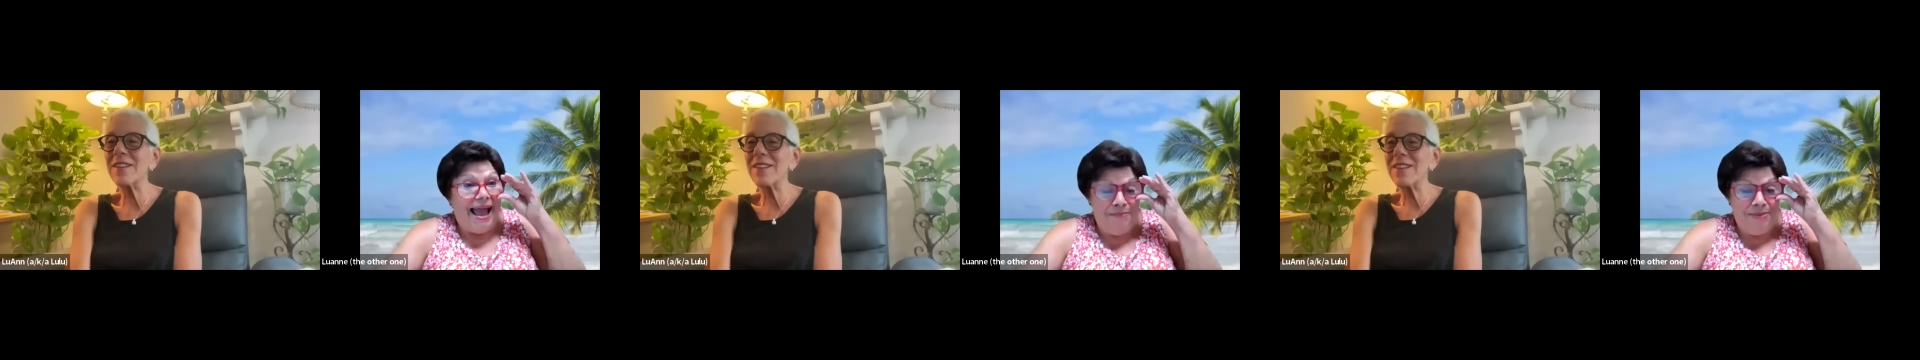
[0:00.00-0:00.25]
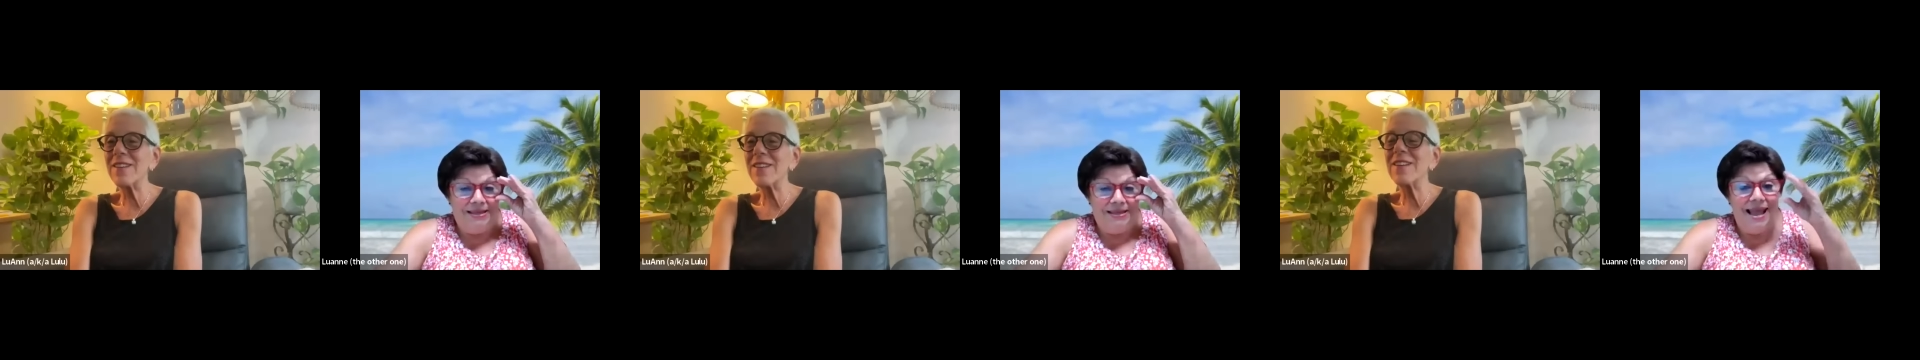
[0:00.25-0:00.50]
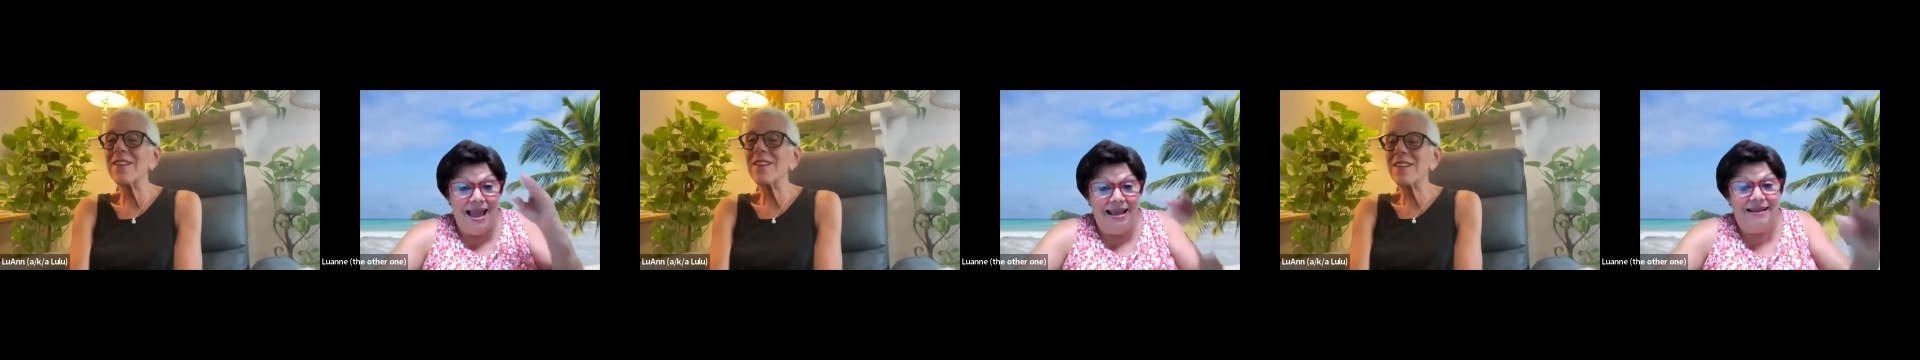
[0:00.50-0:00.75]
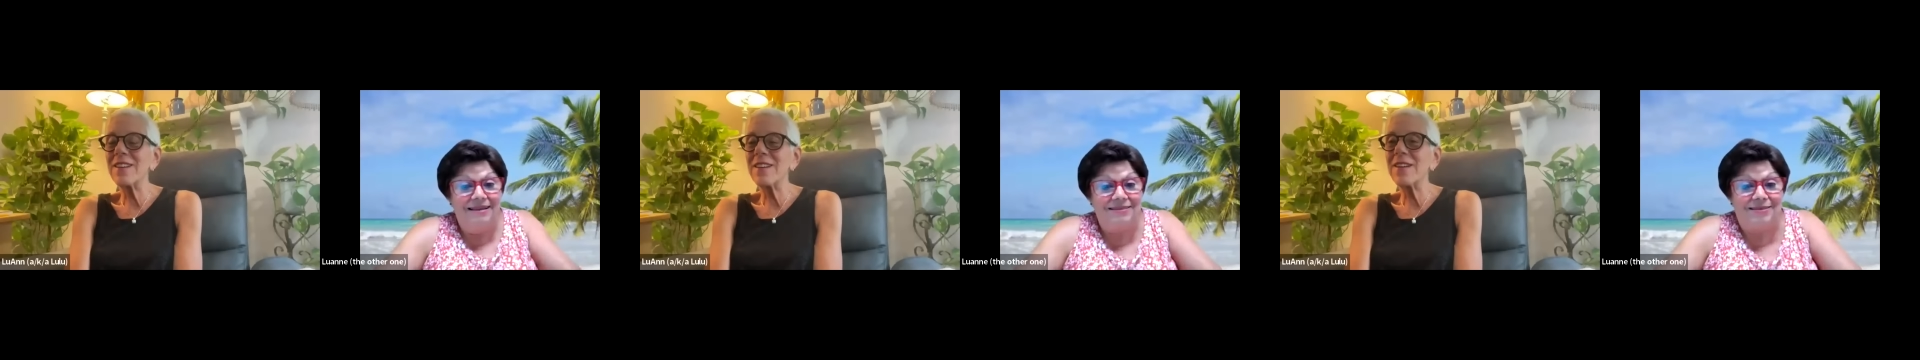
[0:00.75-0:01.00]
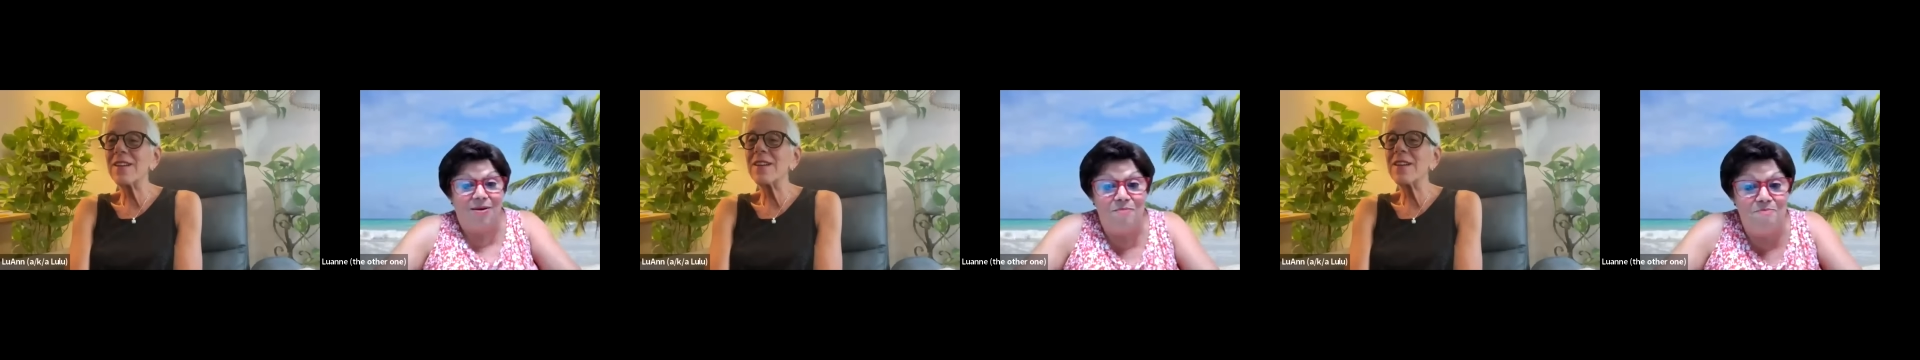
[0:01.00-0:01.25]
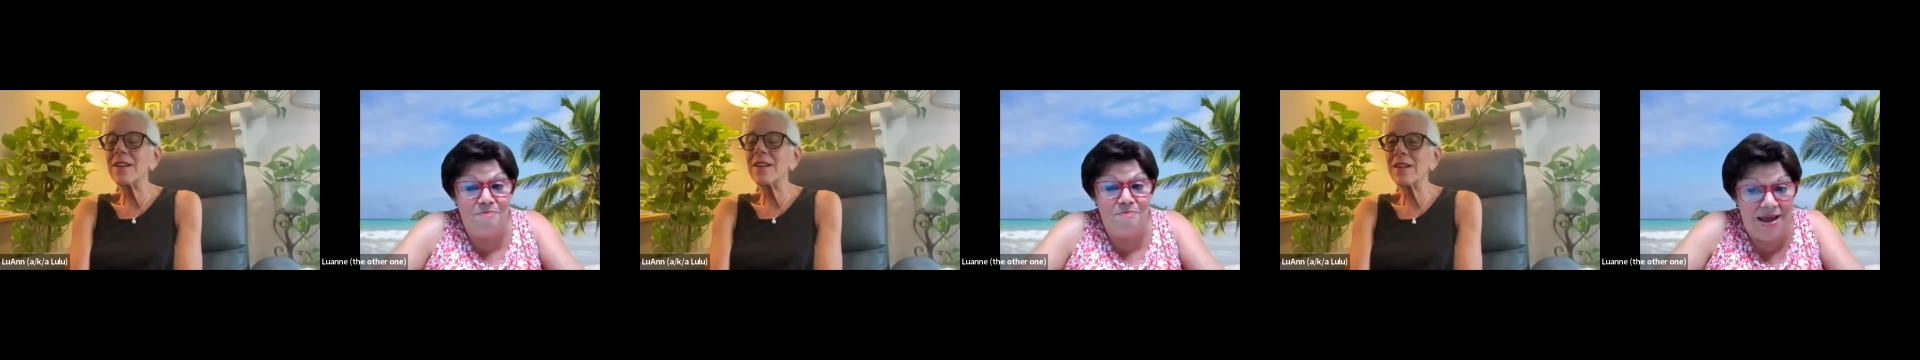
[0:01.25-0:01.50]
Speaker 1: I mean, that is
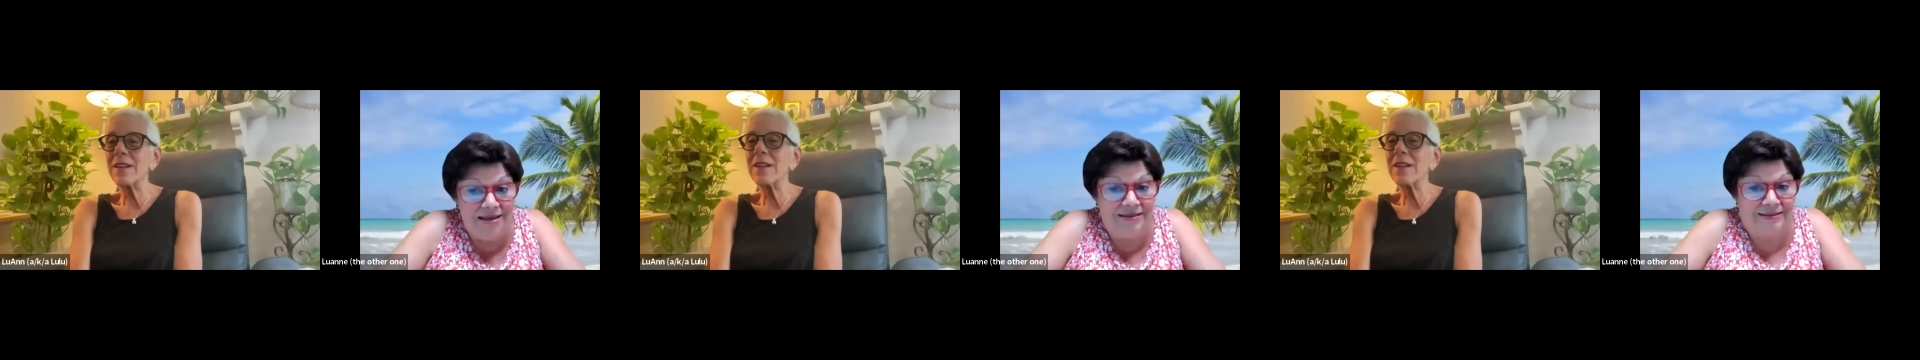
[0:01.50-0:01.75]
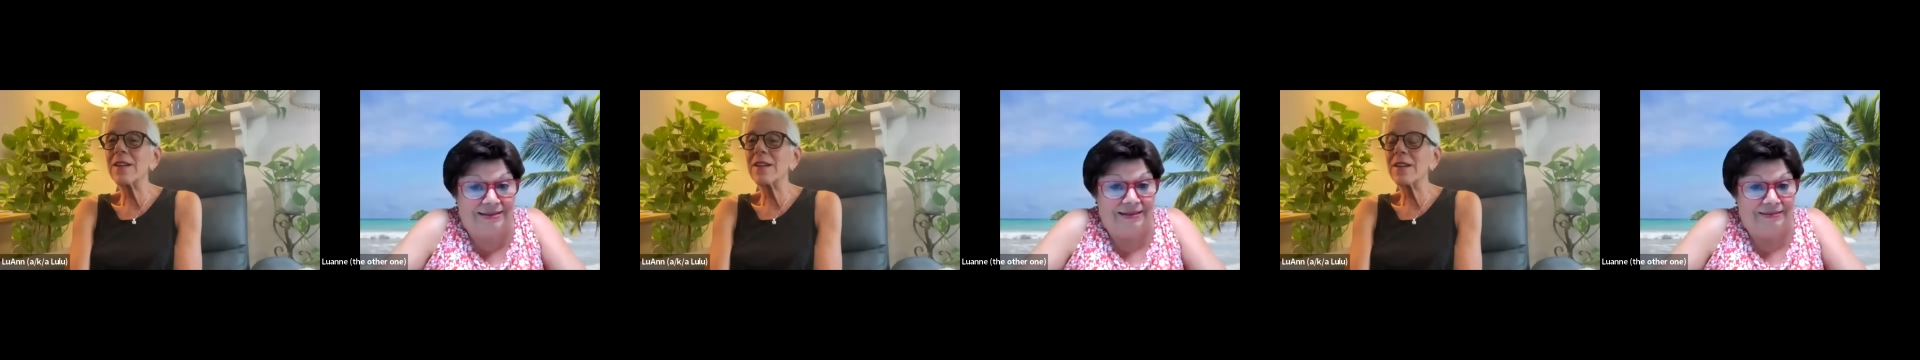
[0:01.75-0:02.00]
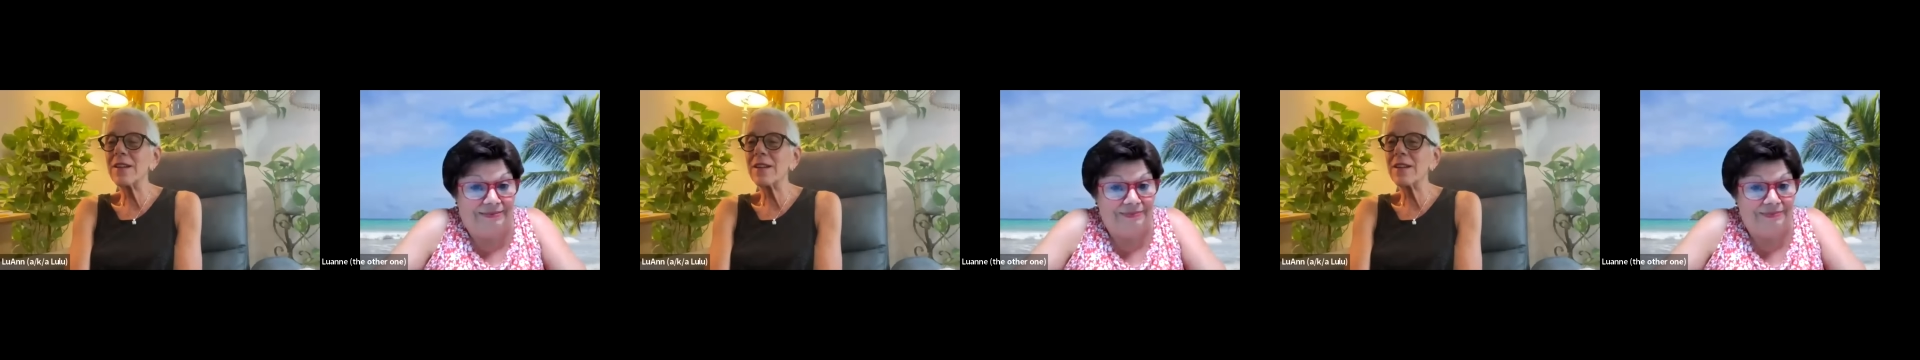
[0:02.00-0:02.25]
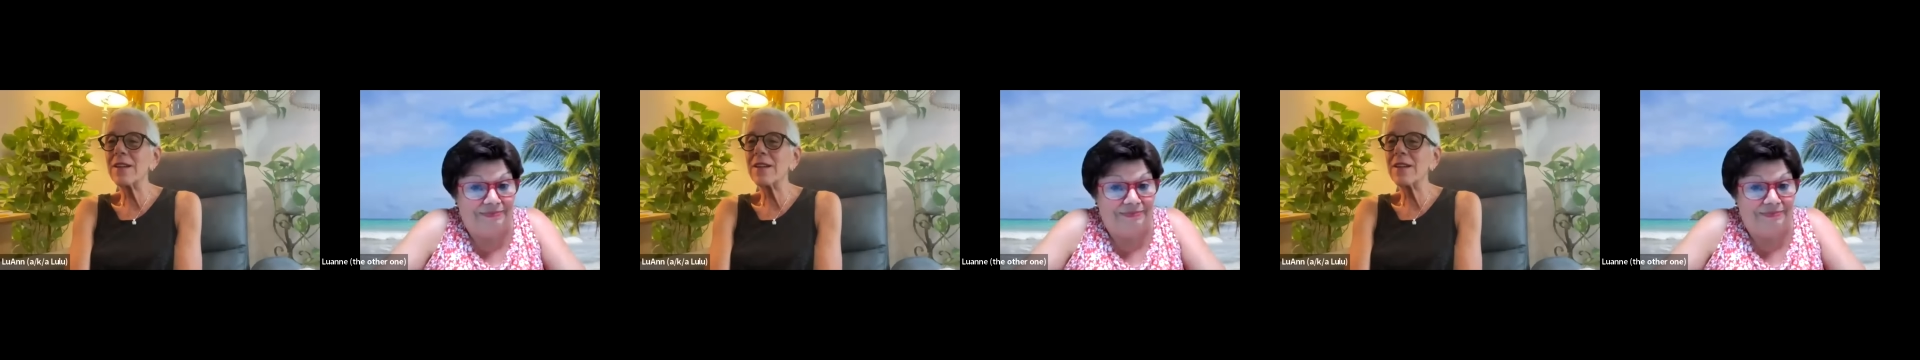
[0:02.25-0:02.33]
amazing.